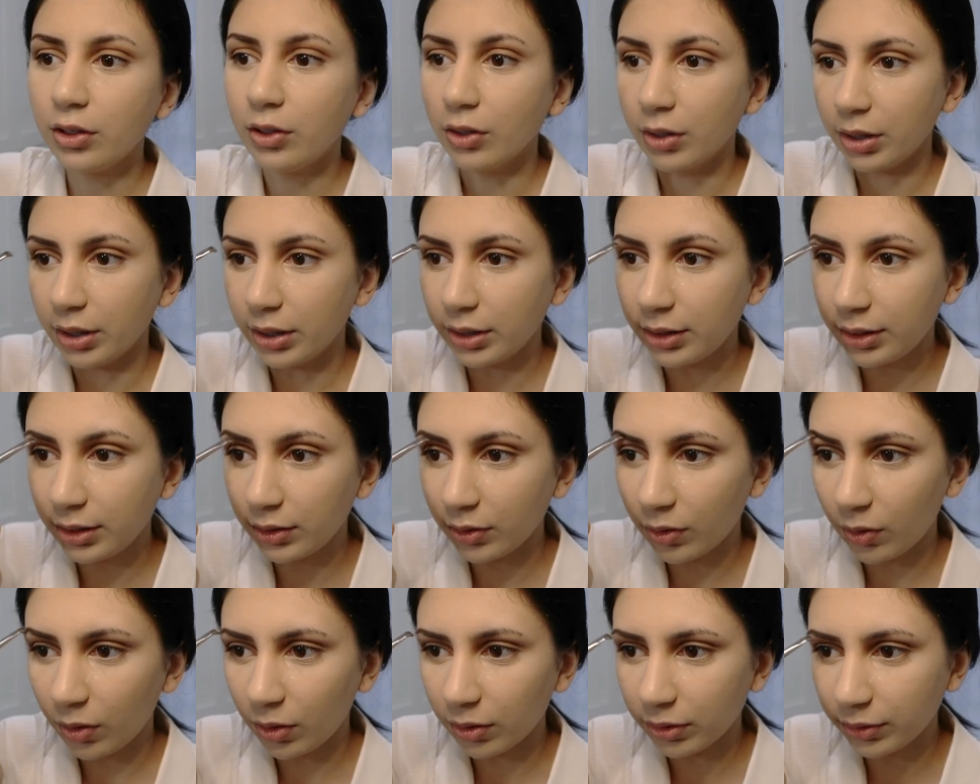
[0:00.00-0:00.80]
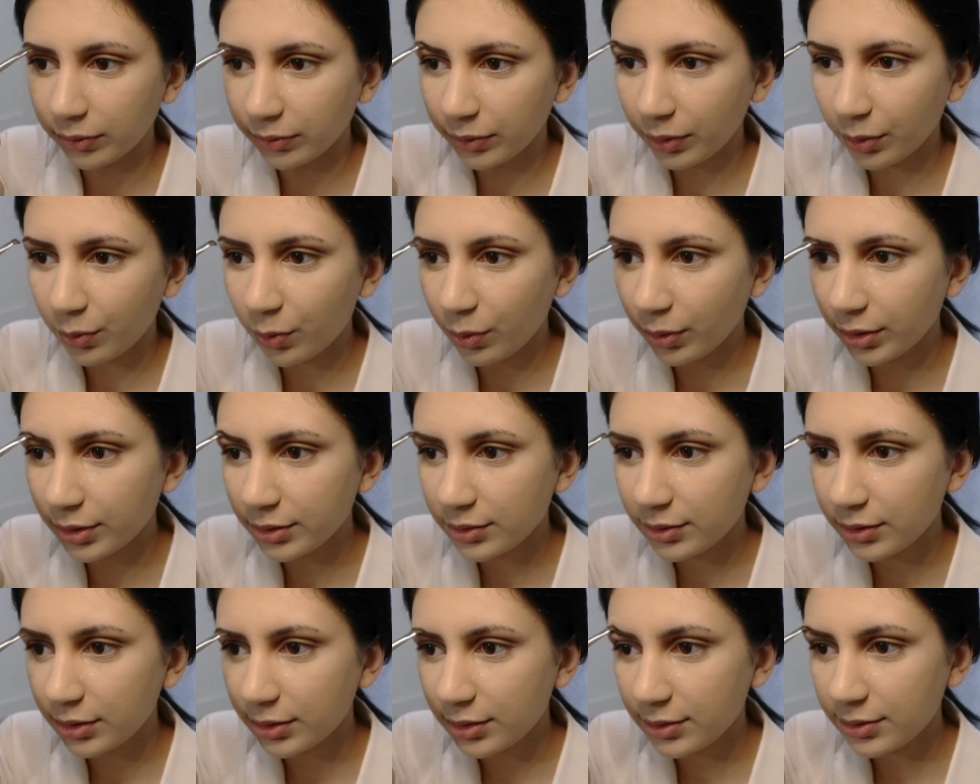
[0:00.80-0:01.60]
good in all of the
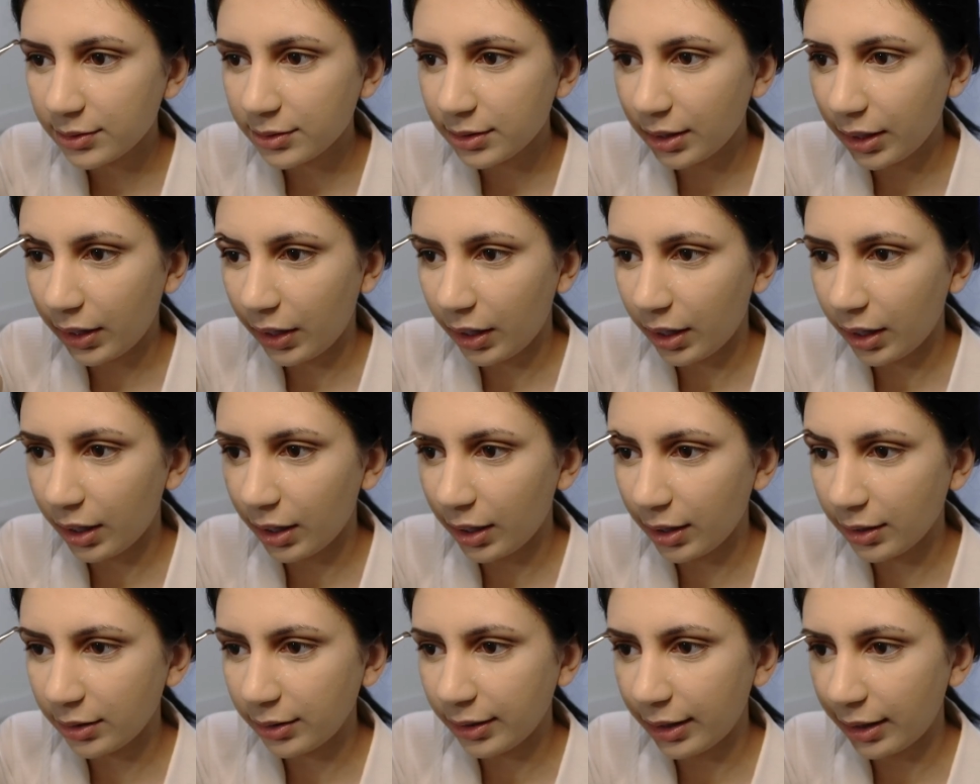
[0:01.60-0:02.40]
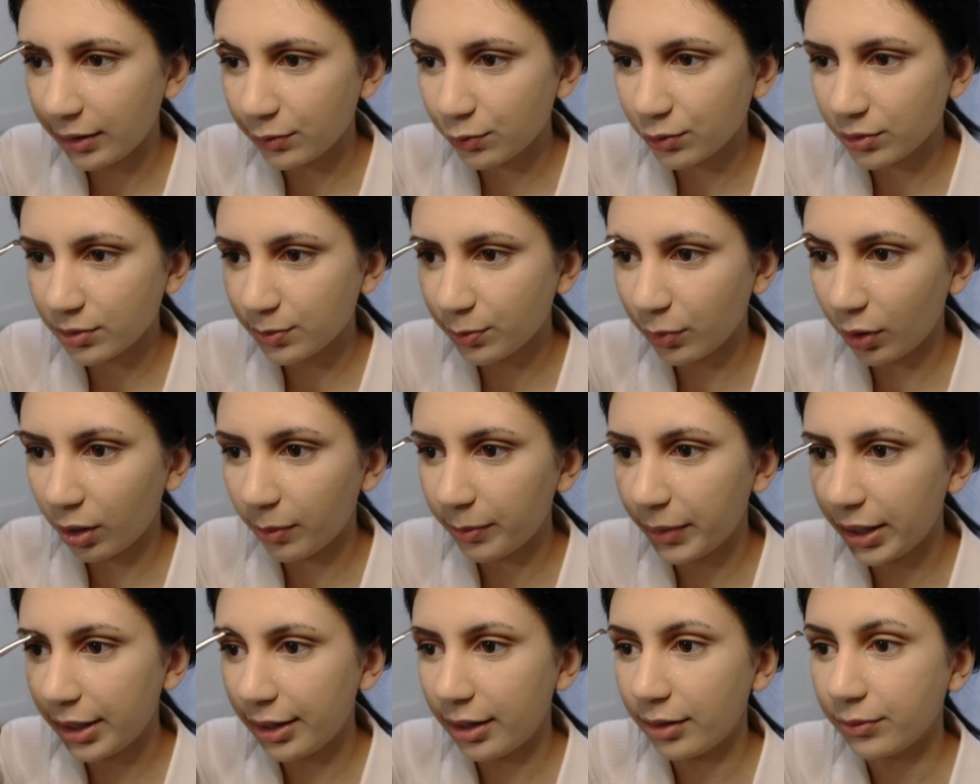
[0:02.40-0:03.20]
courses, and that just brought
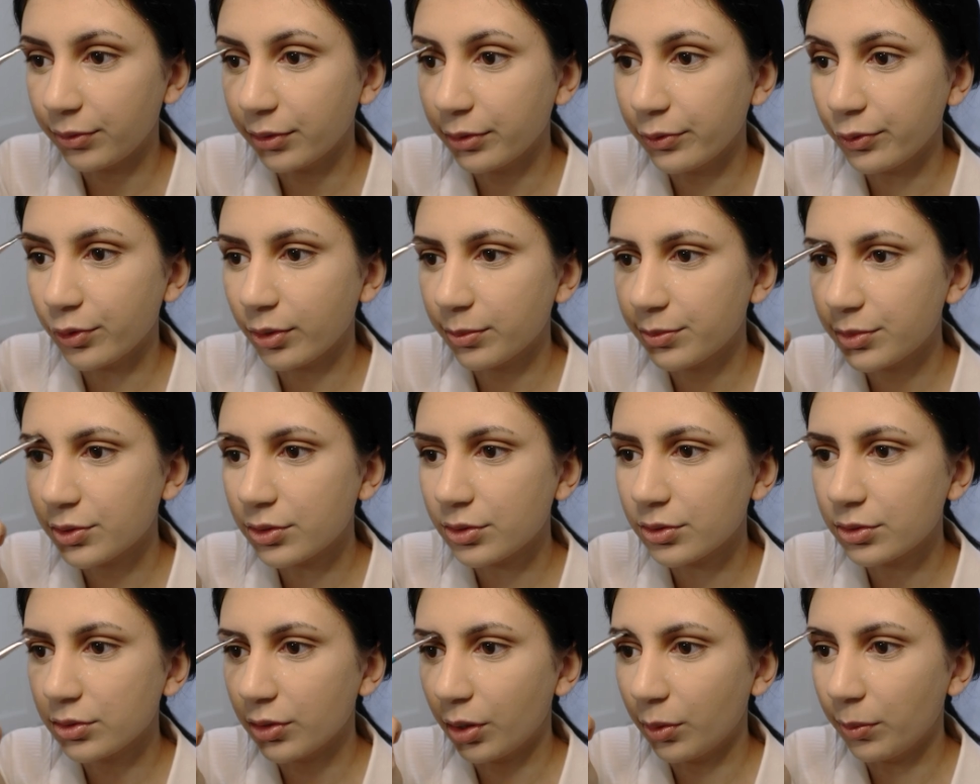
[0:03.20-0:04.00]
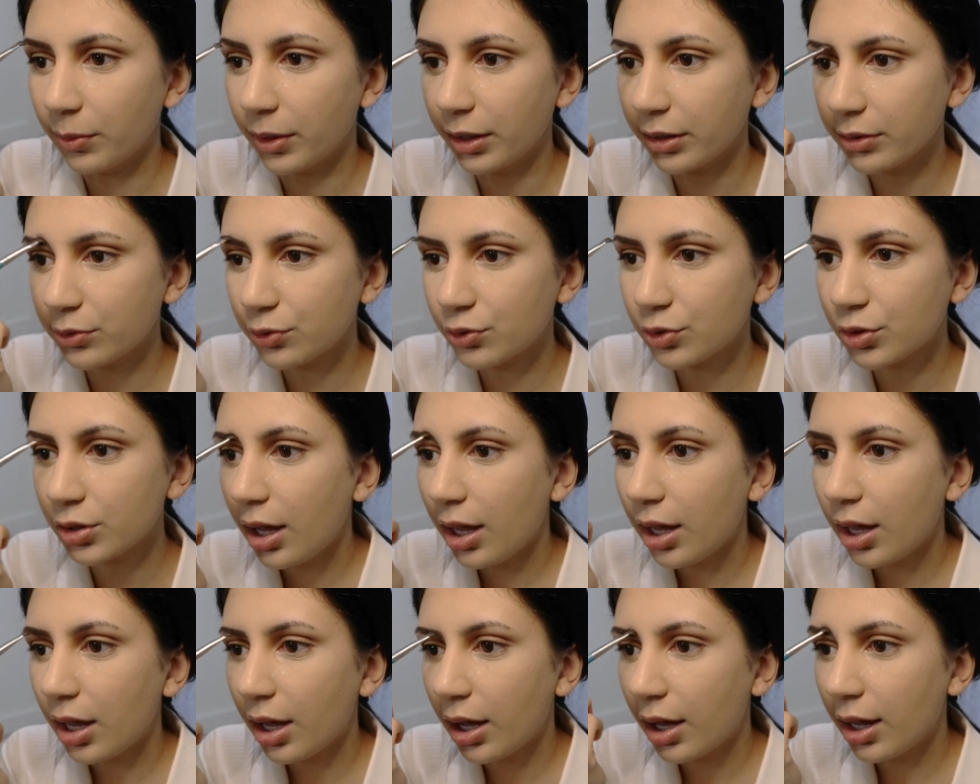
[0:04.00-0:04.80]
my average up so much,
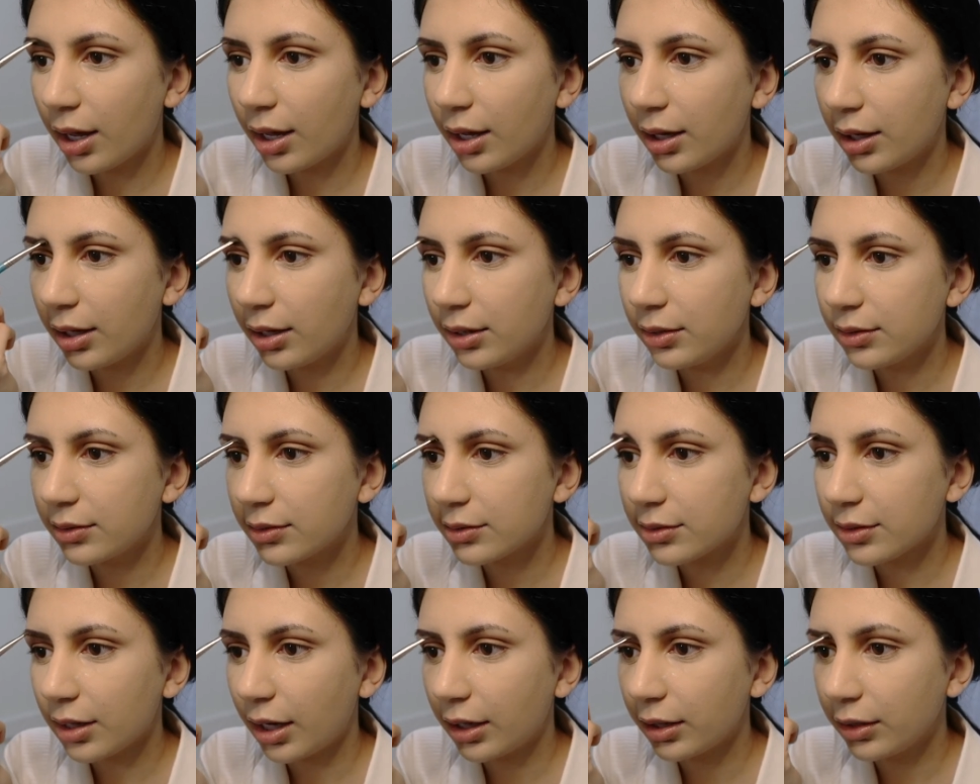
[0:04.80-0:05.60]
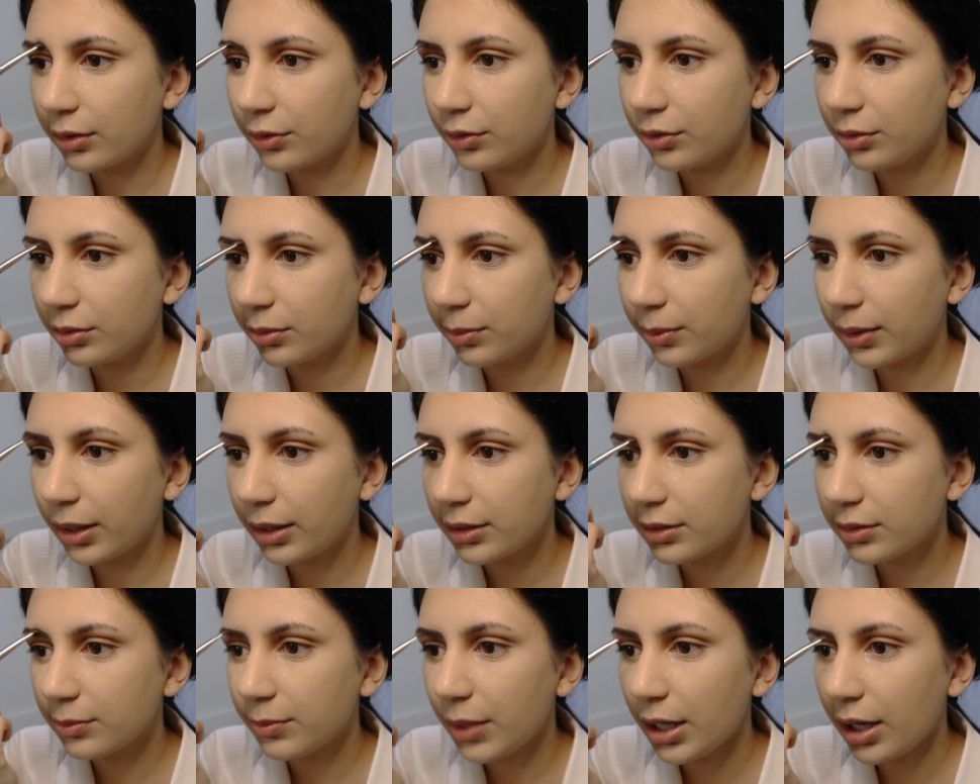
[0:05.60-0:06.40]
and decided to
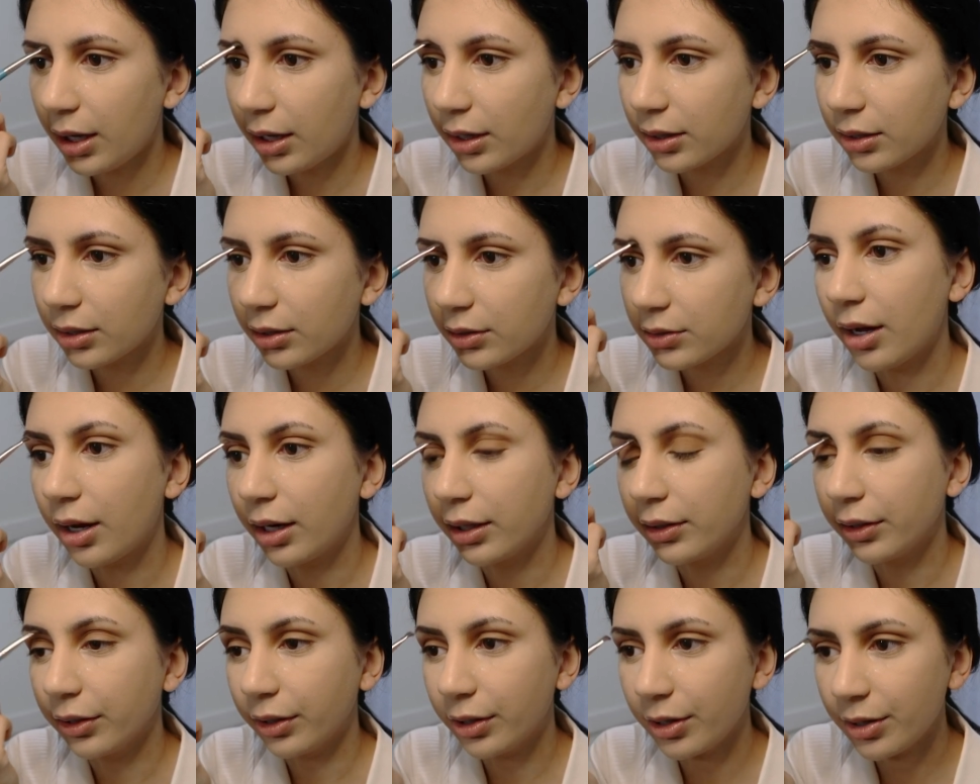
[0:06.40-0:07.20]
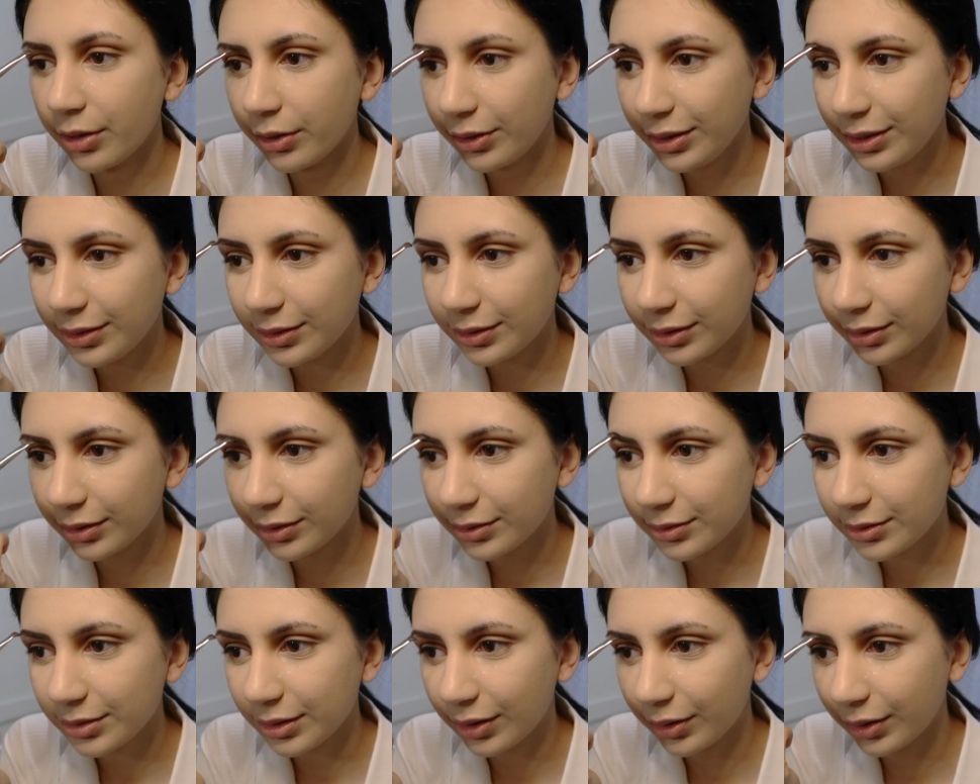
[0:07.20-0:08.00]
apply to math. I literally
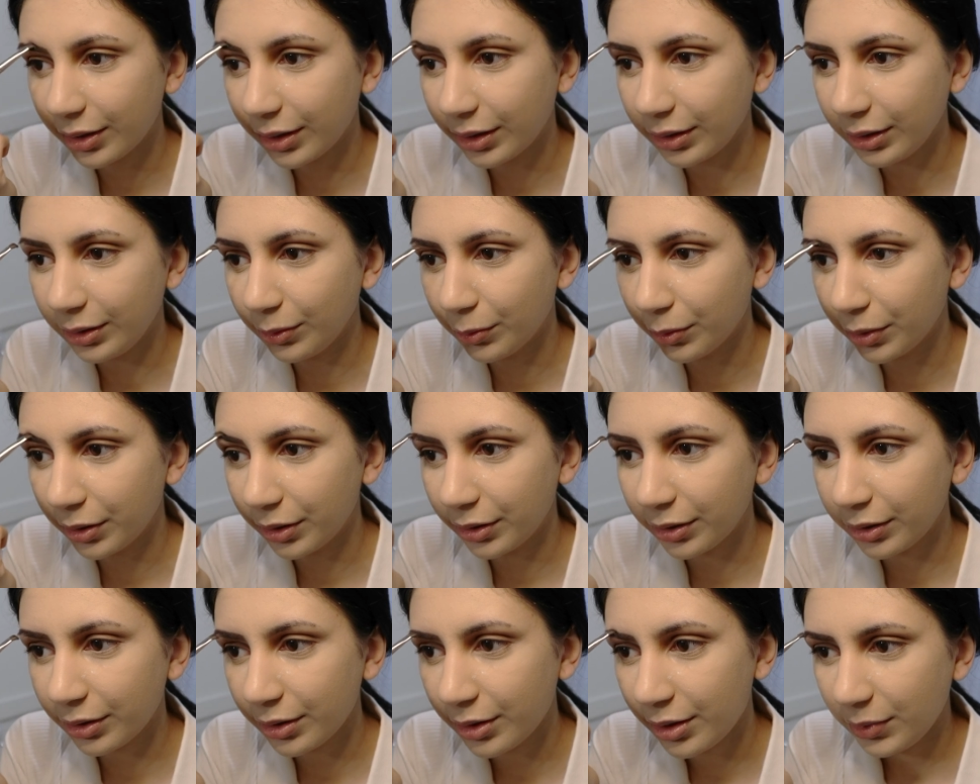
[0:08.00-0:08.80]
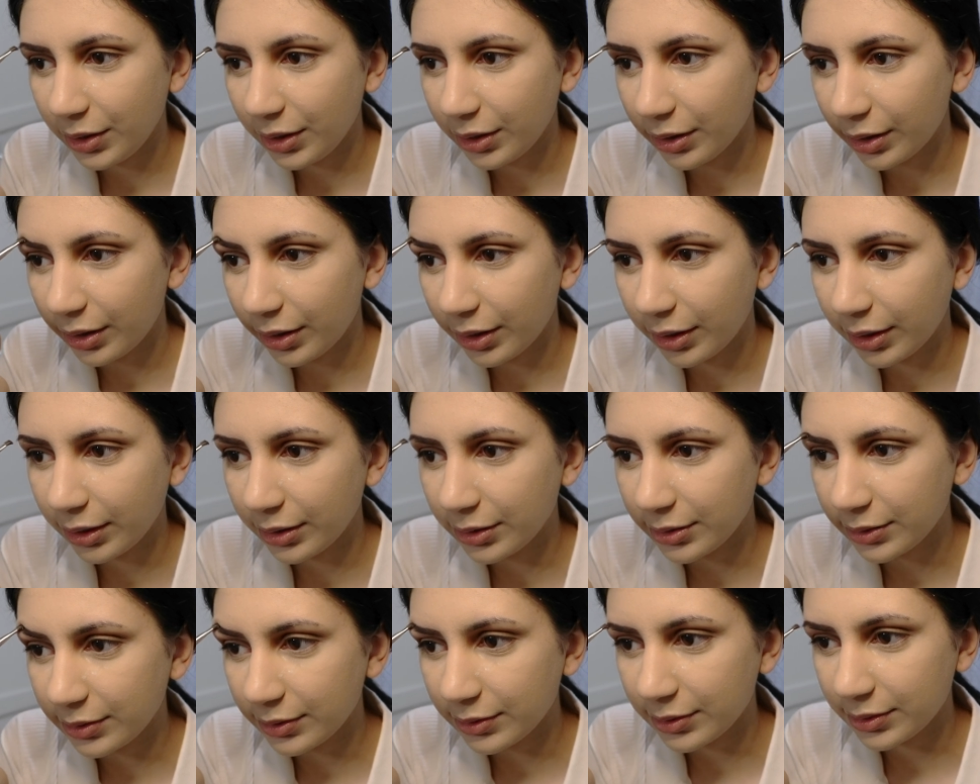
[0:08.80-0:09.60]
didn't tell anyone
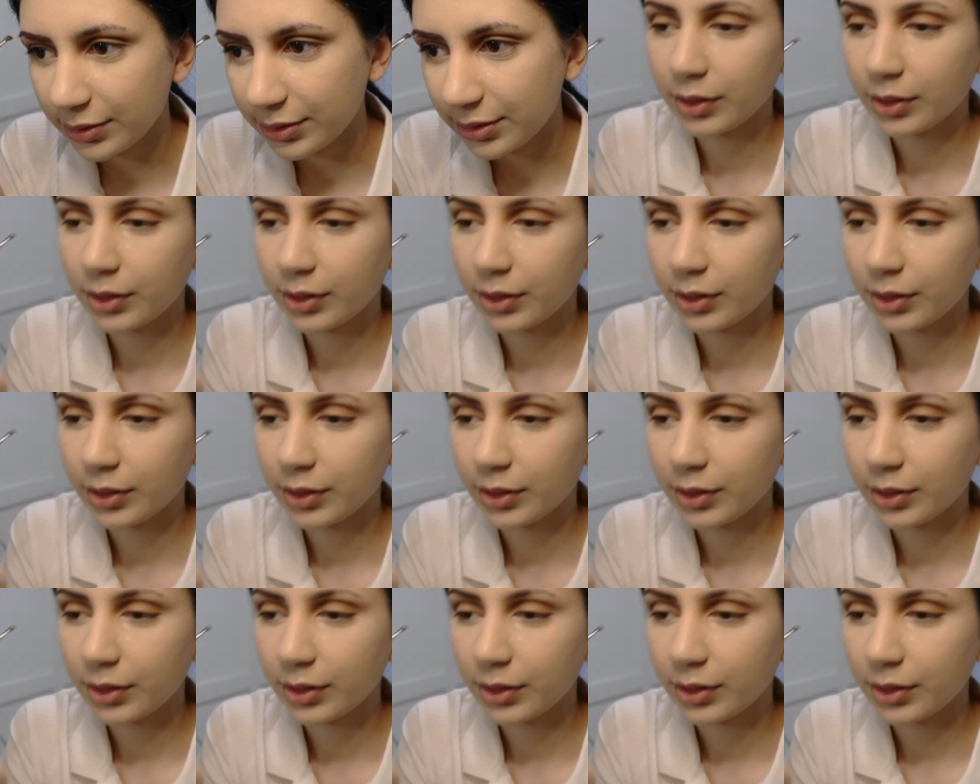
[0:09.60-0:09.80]
because